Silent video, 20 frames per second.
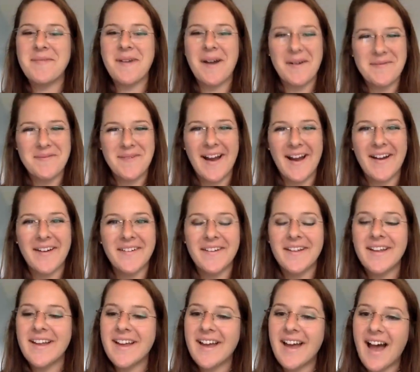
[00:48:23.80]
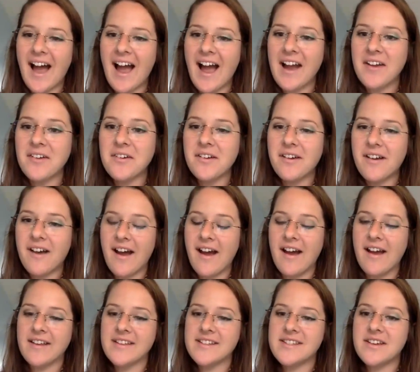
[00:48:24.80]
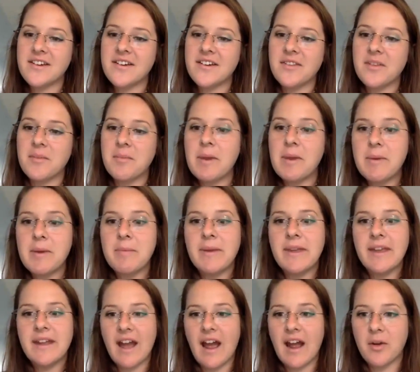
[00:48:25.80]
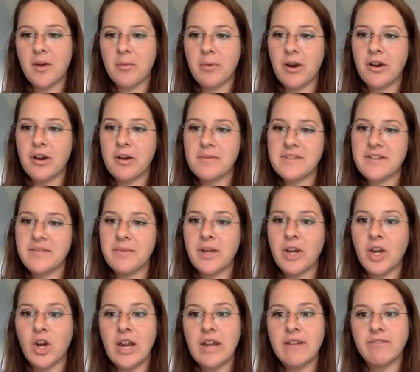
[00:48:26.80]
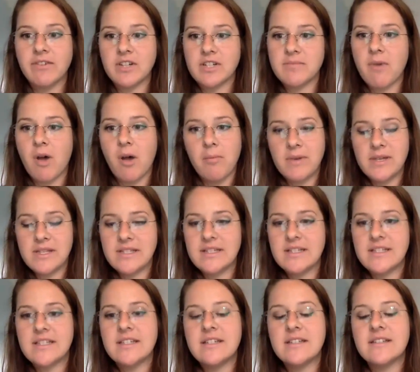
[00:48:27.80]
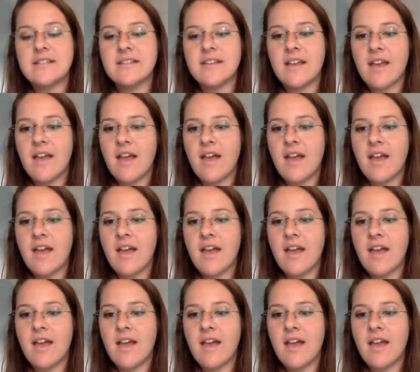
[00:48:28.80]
About EIDL. So the PPP and EIDL programs have been great for small businesses,